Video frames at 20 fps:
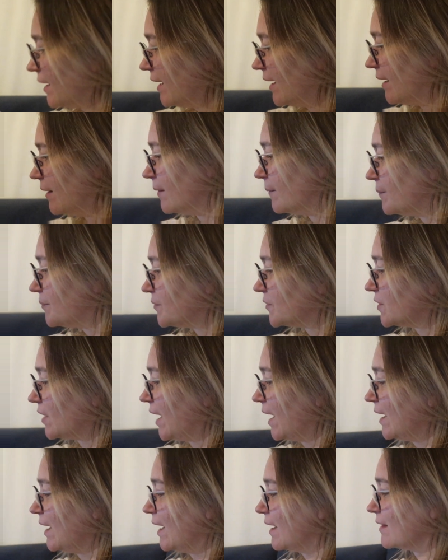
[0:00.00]
Um,
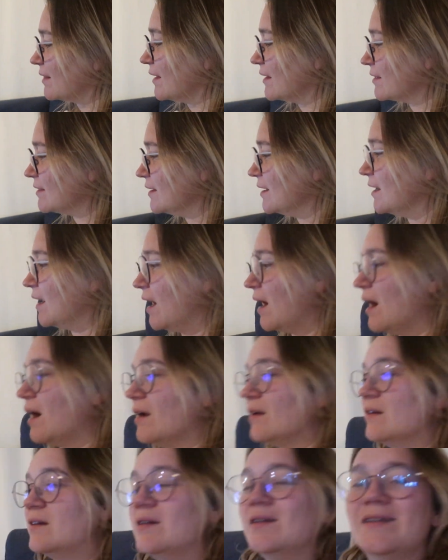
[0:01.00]
I like that they
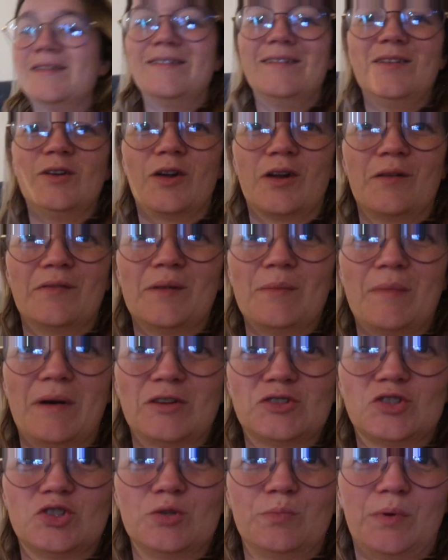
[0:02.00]
aren't, none of them
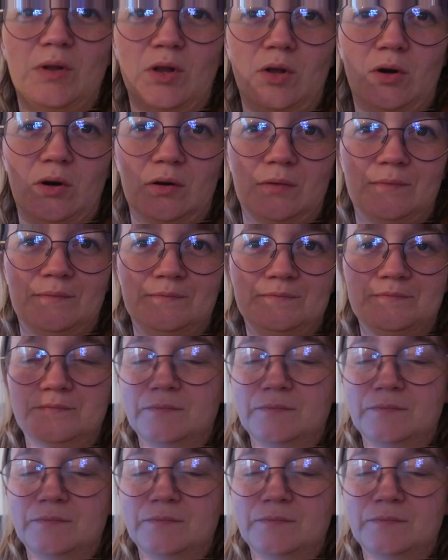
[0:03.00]
are super long.